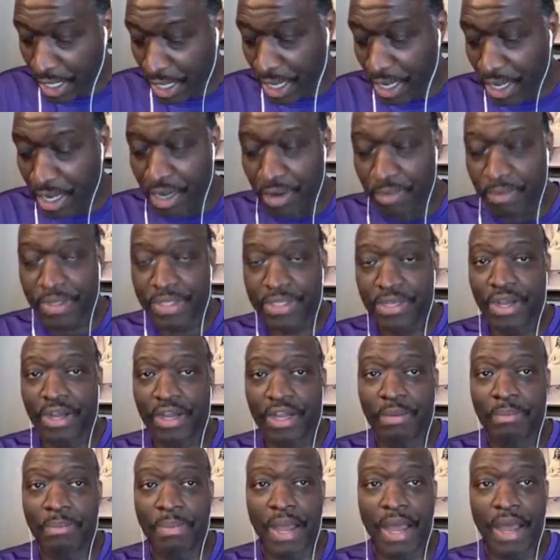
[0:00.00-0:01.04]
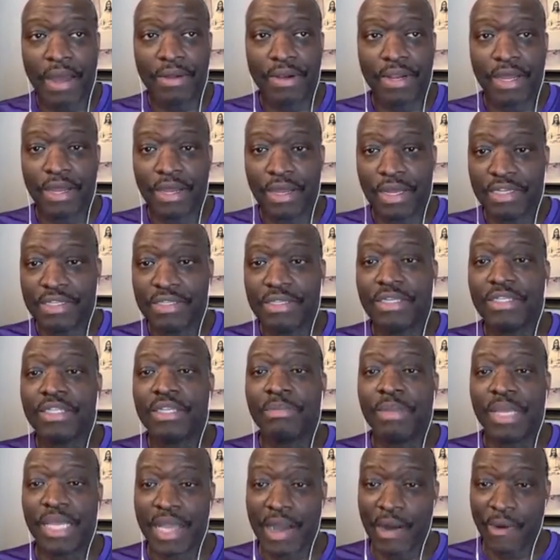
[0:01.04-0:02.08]
We talk about Assist
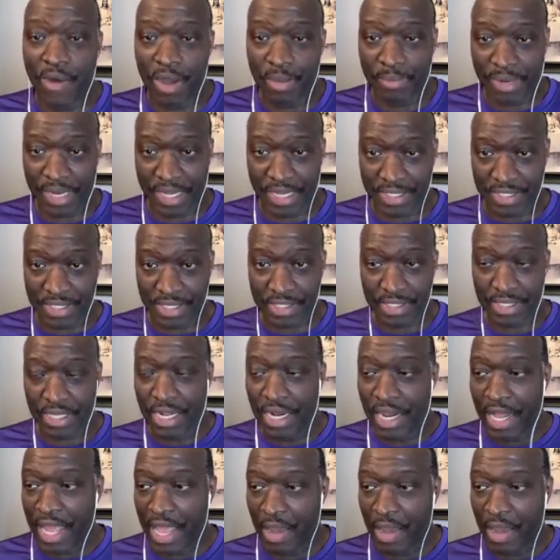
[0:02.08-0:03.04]
to Be Going Places.